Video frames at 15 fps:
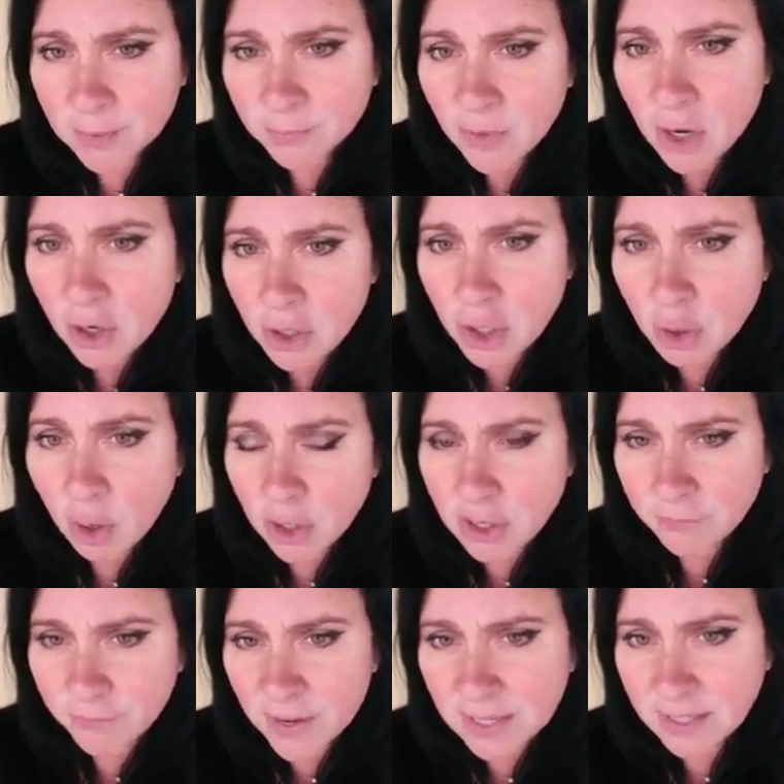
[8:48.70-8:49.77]
You are
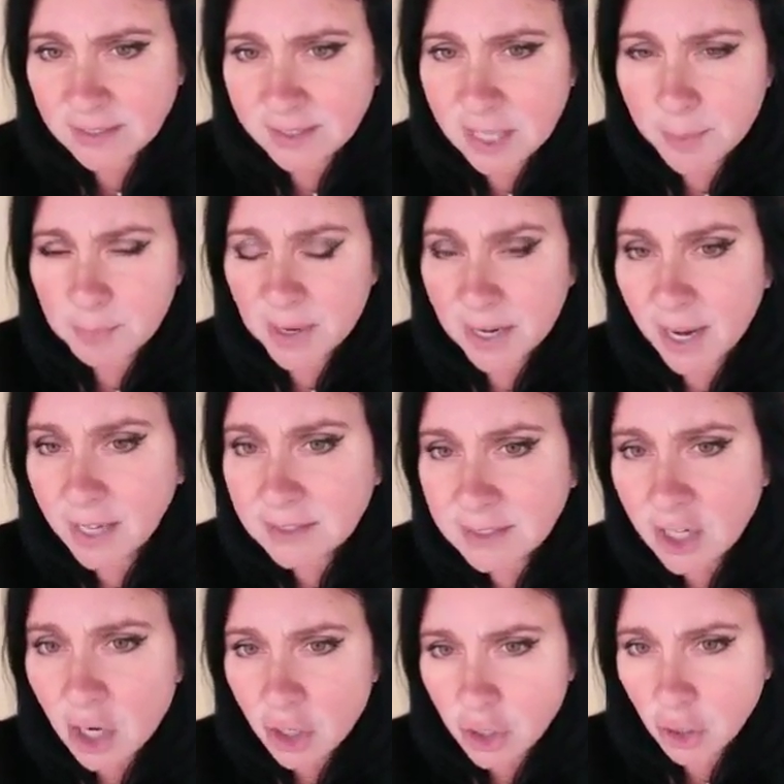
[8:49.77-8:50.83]
defending CPS,
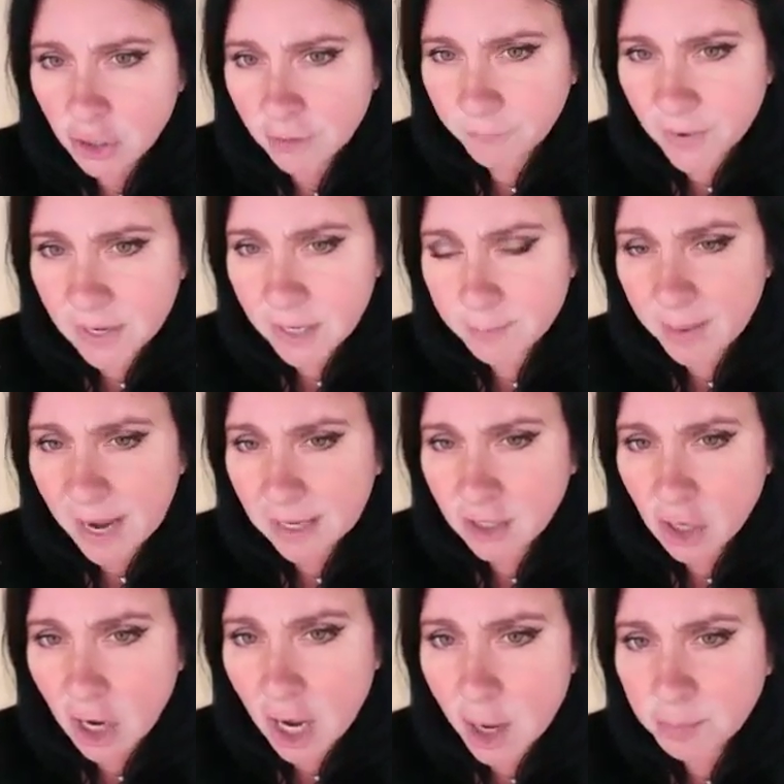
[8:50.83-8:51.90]
you're defending bad
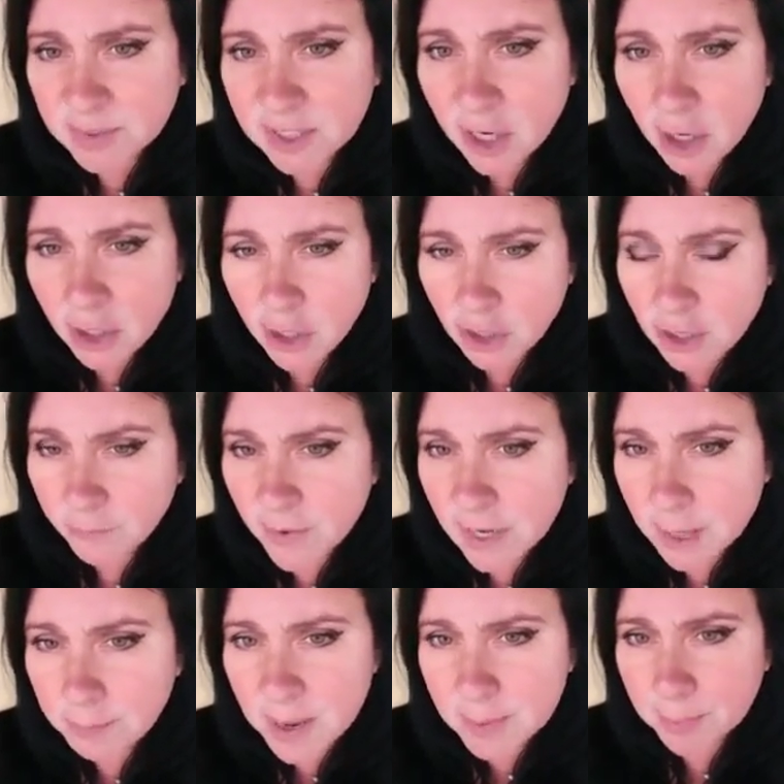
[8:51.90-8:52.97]
cops, you're defending
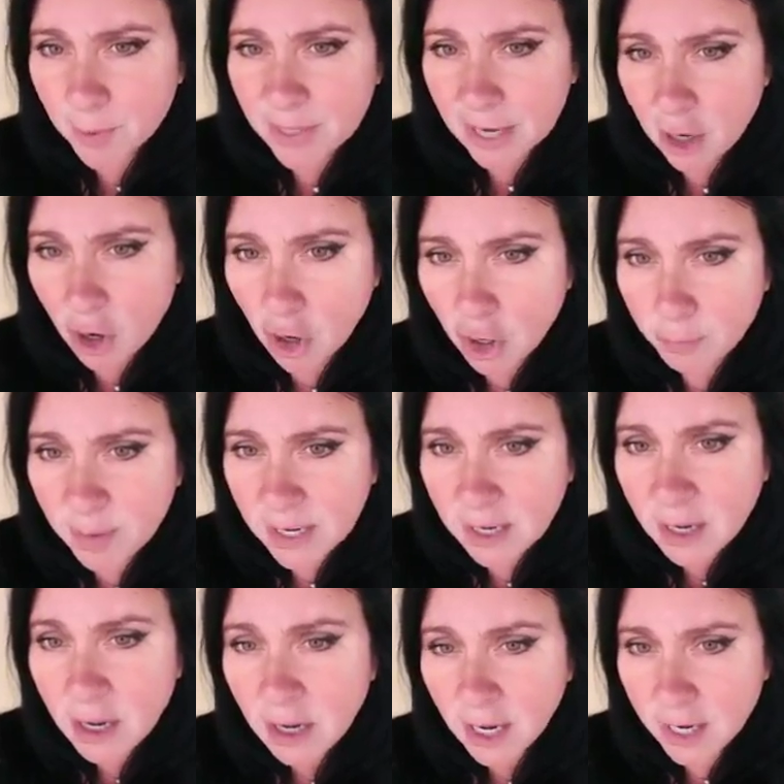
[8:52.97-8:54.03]
people that harm me,
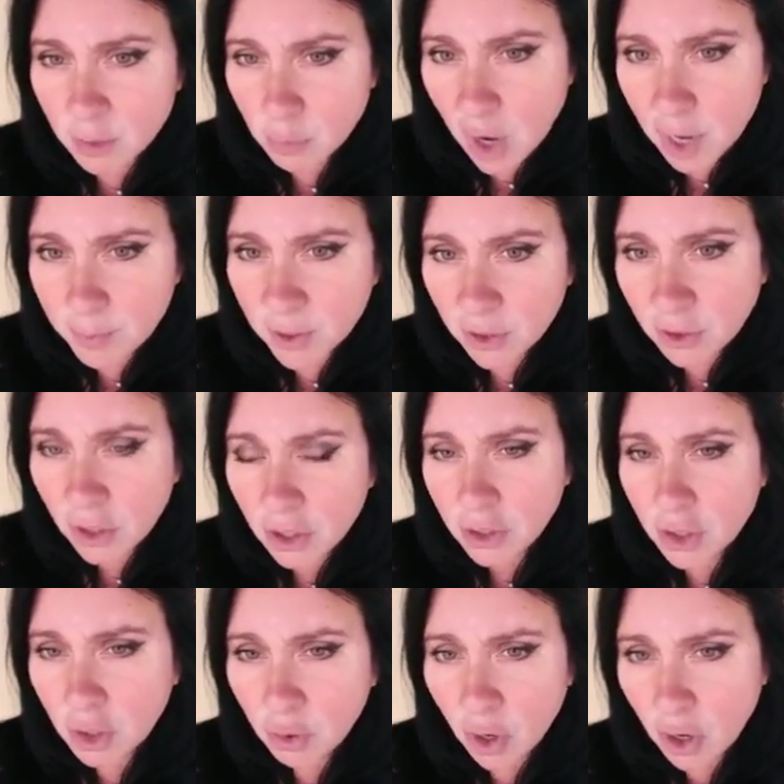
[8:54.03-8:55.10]
and Robert, you
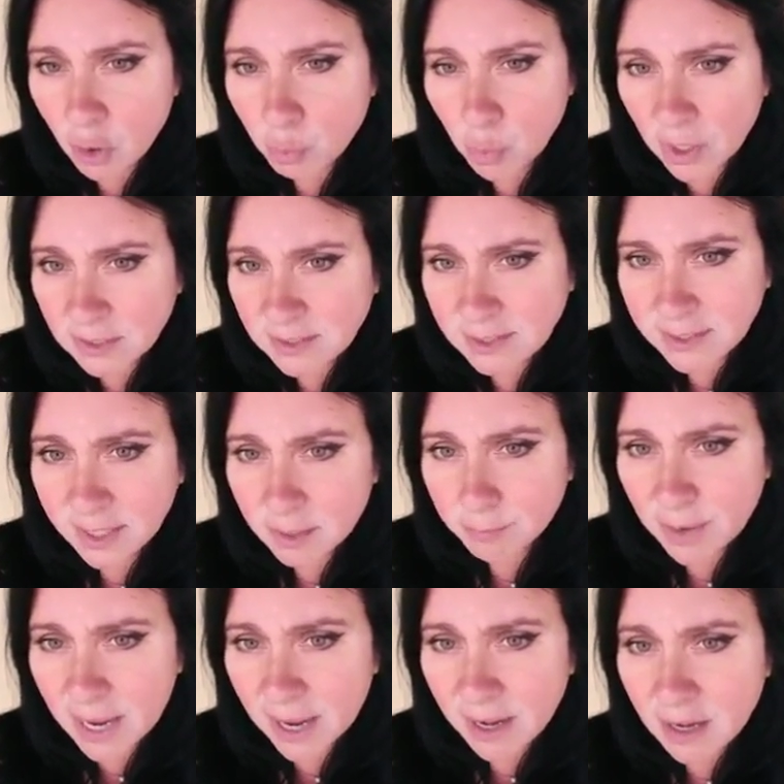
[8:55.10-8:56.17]
are one sick
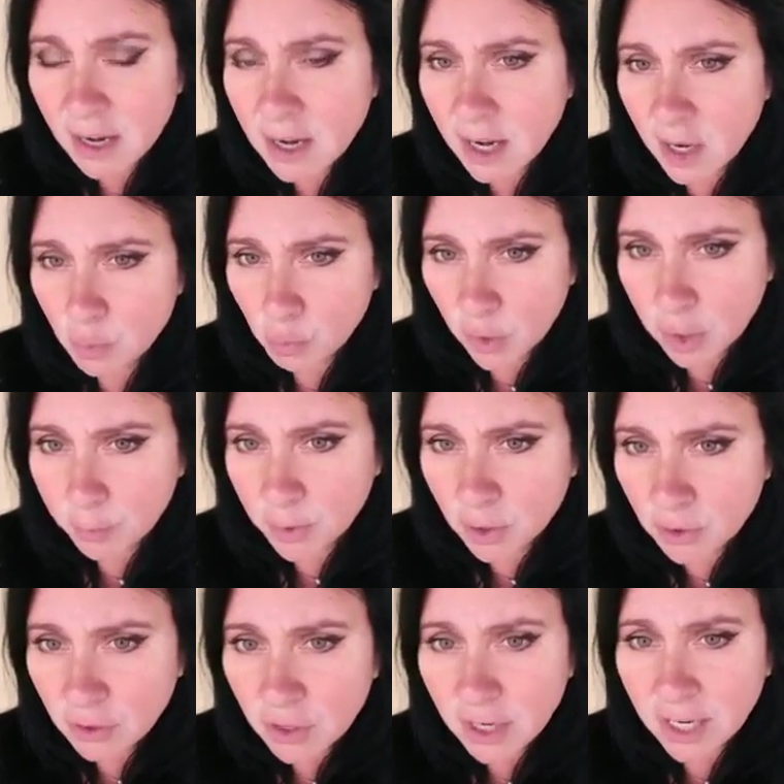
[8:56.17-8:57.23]
man. And Wilbur
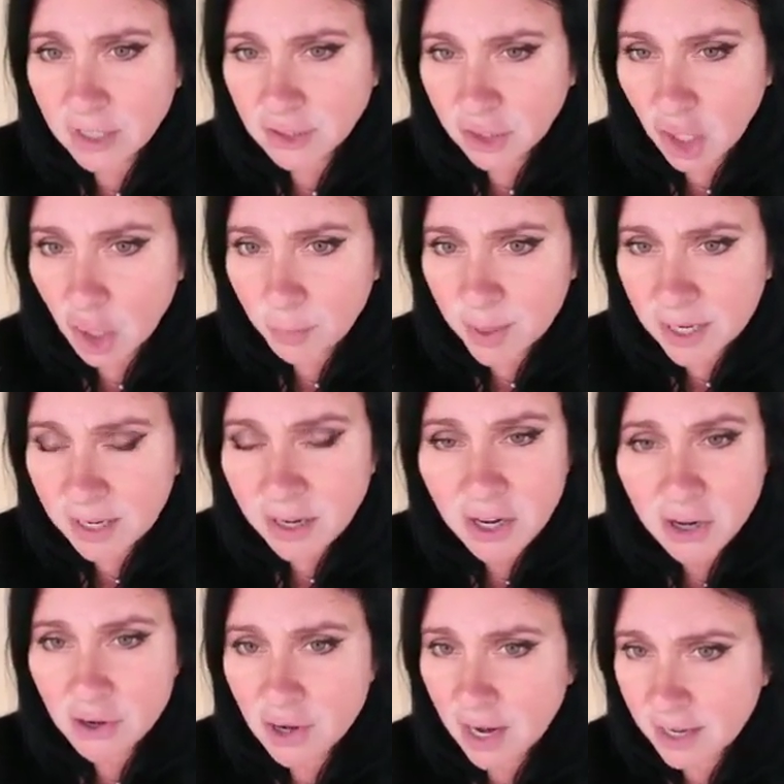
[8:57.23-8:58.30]
and Toby, you're
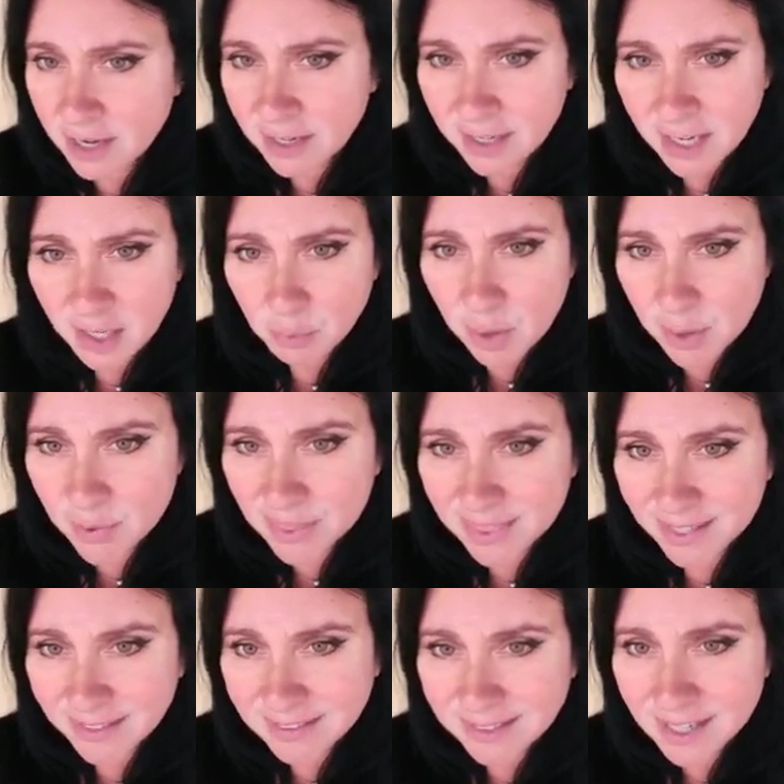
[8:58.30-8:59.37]
not going to get away with
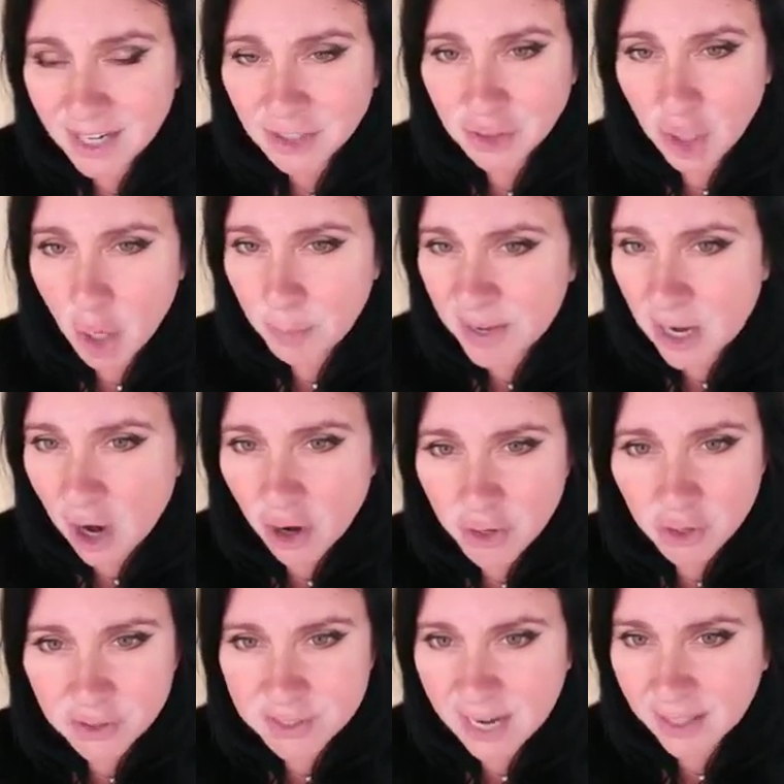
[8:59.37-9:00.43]
this. Toby, all your
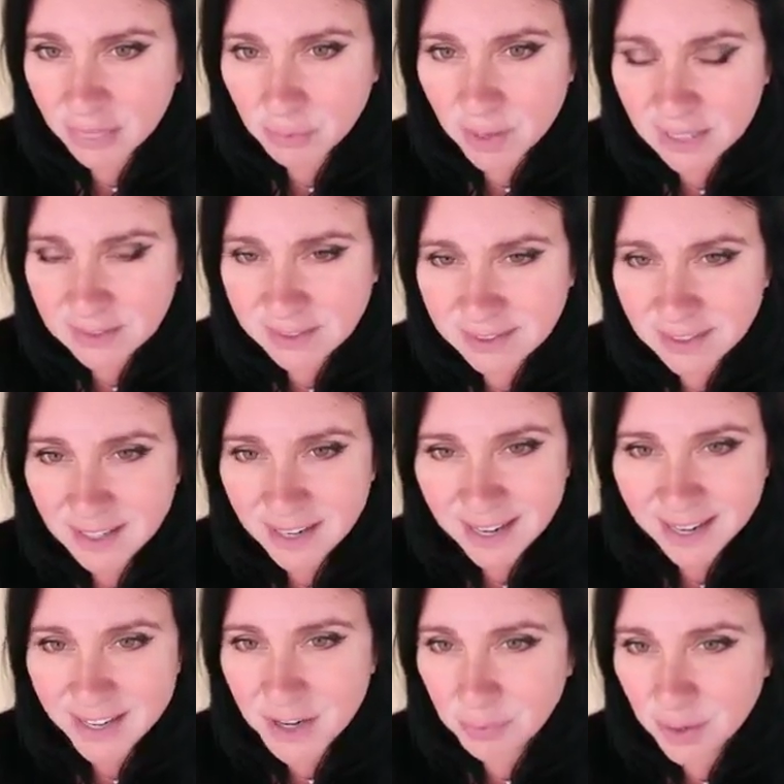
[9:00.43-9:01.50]
death threats, you
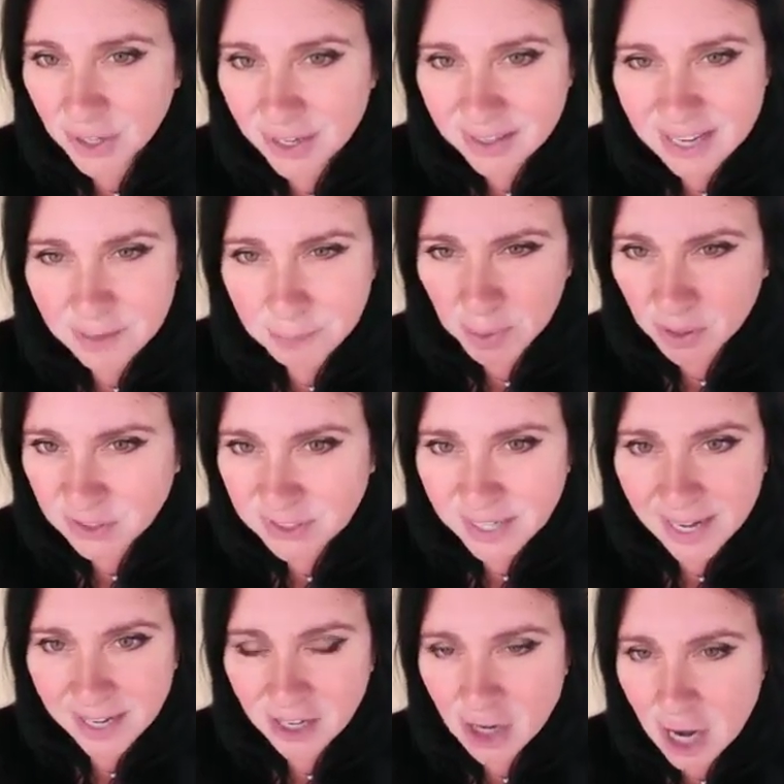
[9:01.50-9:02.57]
really impersonating
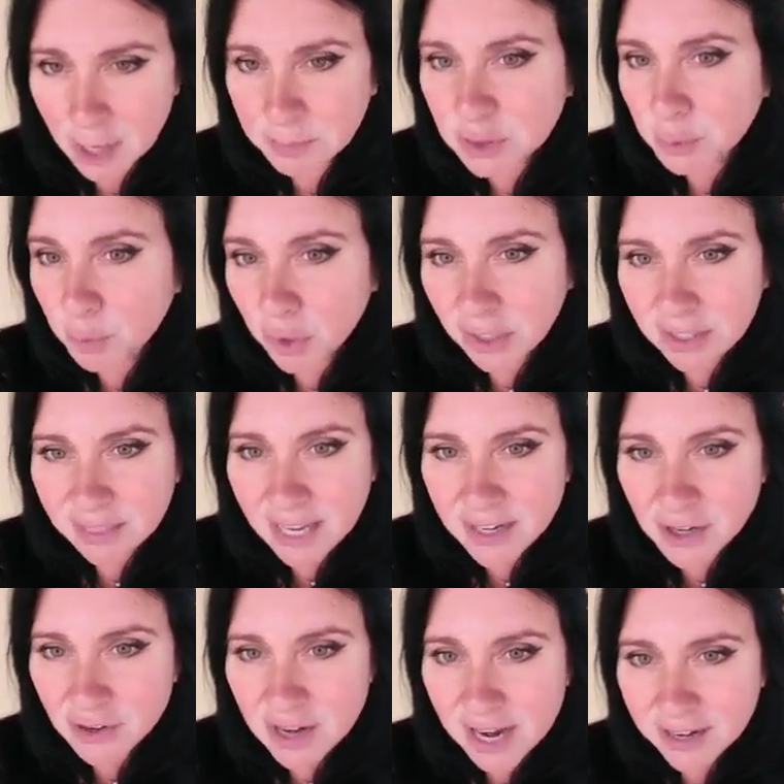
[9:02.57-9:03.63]
cops, you really think you're
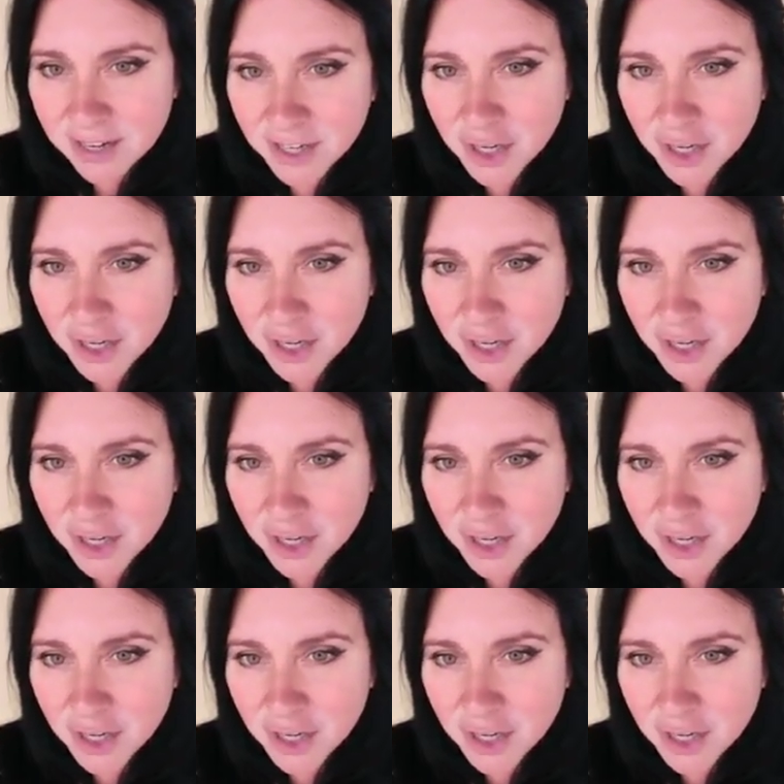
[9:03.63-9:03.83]
not going to go to